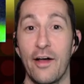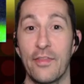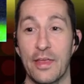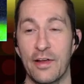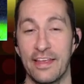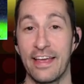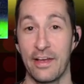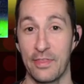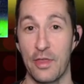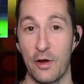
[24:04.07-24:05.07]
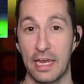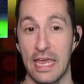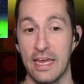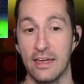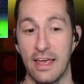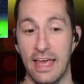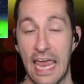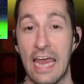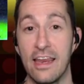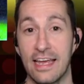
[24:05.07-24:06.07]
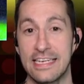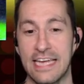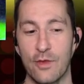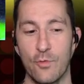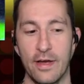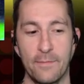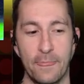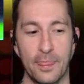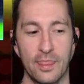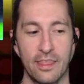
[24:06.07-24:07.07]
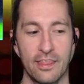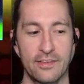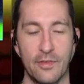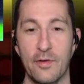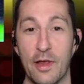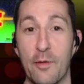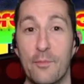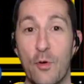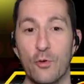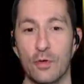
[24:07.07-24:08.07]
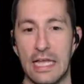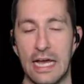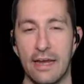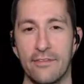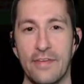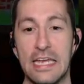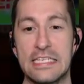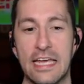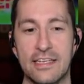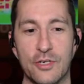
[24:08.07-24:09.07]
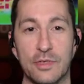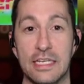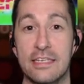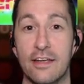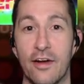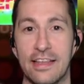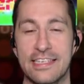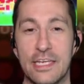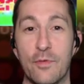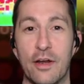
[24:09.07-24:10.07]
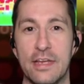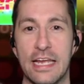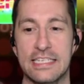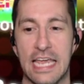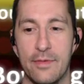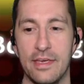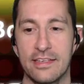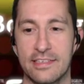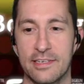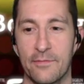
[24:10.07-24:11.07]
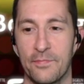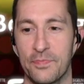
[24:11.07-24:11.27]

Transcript: on the arcade and in 1981. So there you go, Borderline. Fantastic release. All right, let's see what our next game is.